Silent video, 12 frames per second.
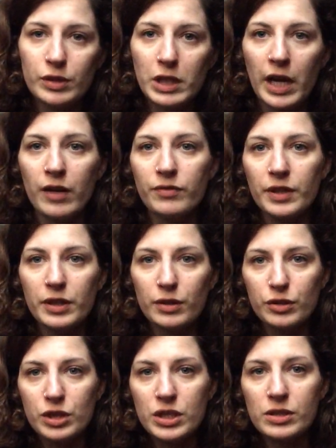kind of like
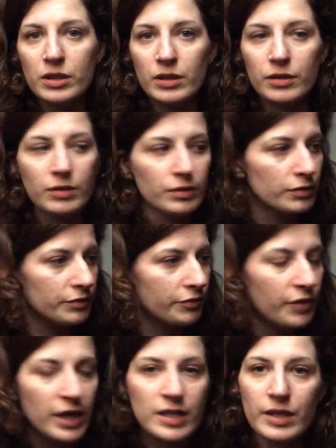logistical
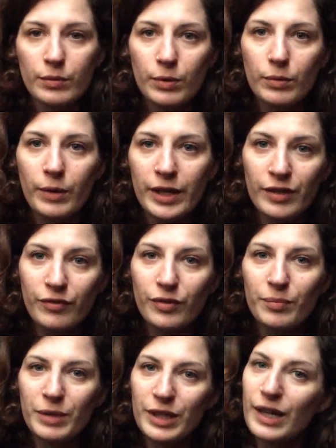things that were waiting
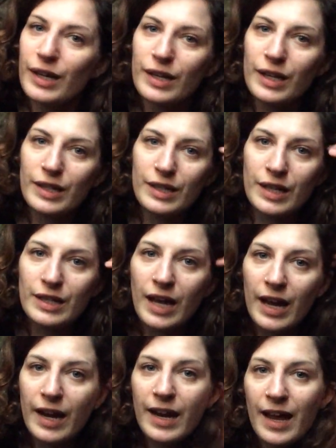for me there that
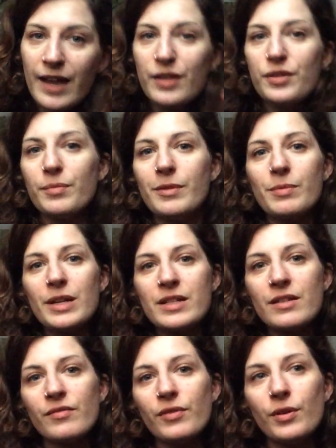I had to be
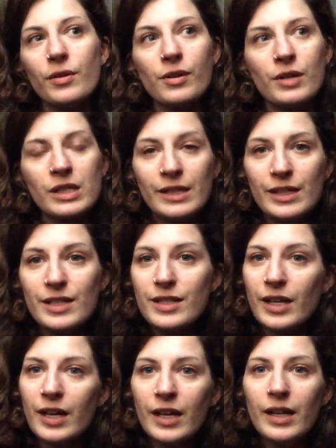present for, or at least